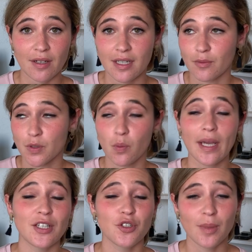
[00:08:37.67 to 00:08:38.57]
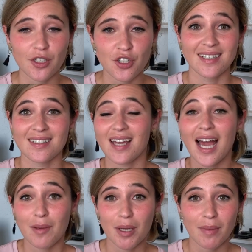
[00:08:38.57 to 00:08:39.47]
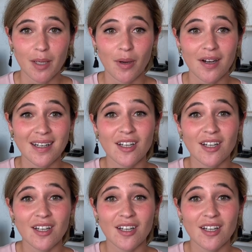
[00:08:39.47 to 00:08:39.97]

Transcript: and it was way too much time on my part,